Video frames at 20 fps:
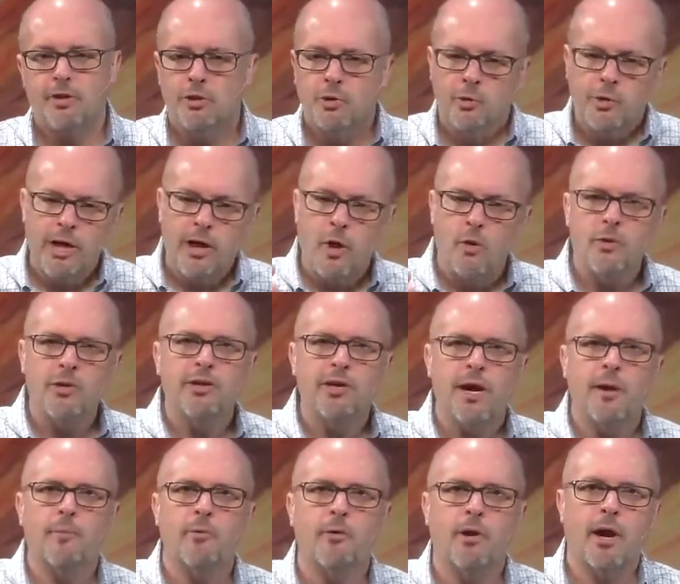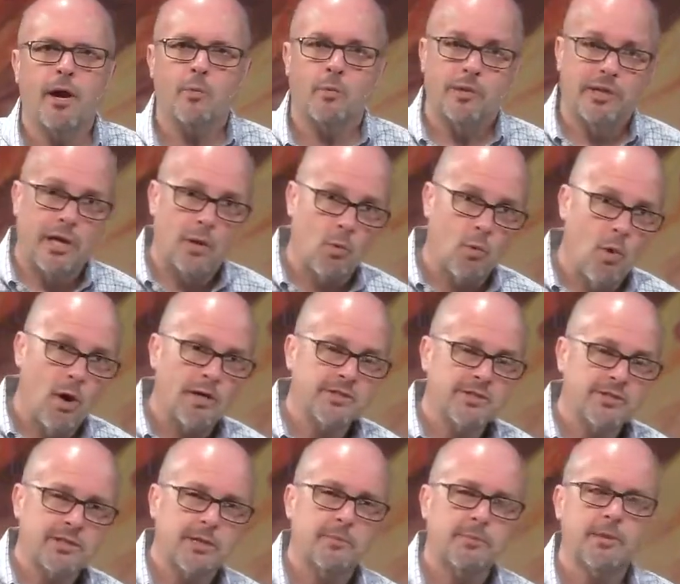Do they only come around when they want
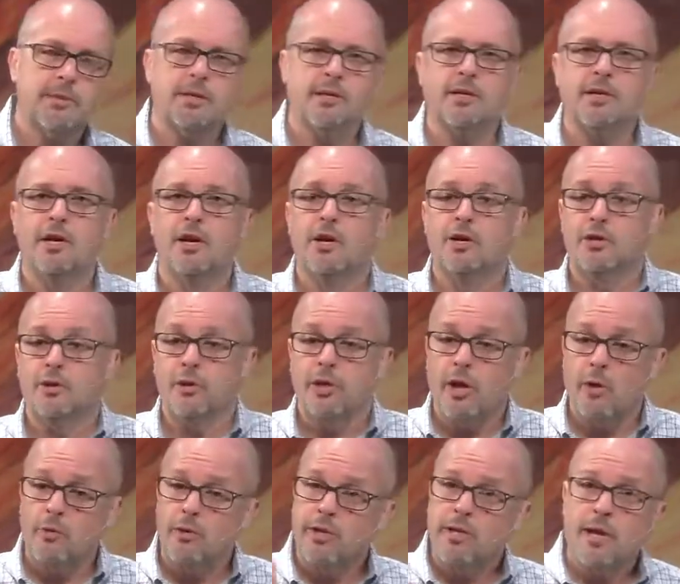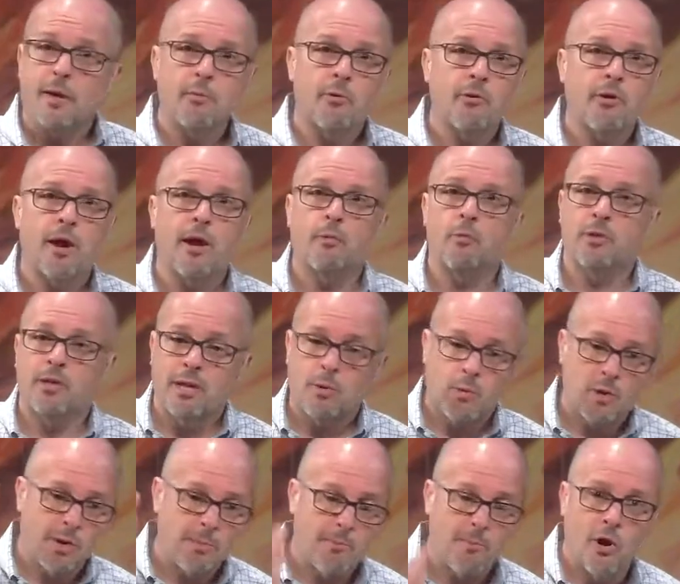something? Do they only come around when they
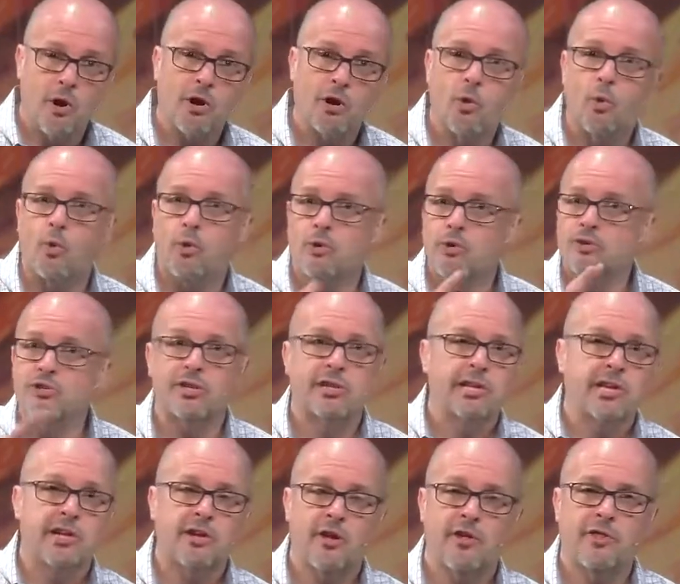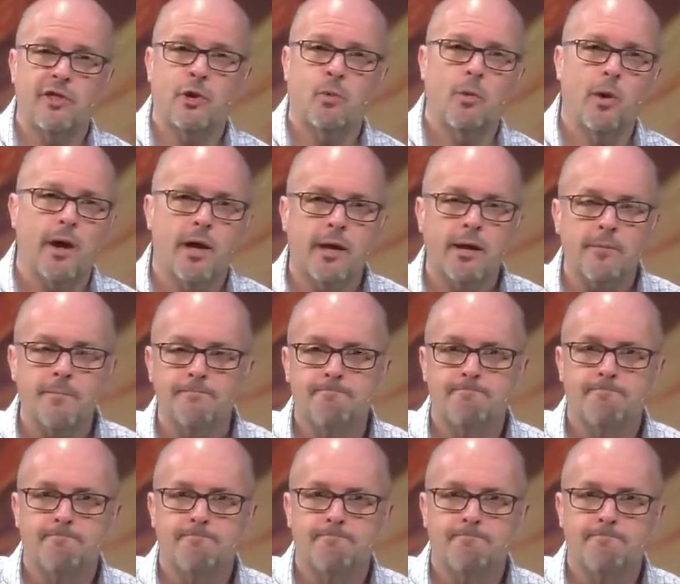want to bark orders and get on their way?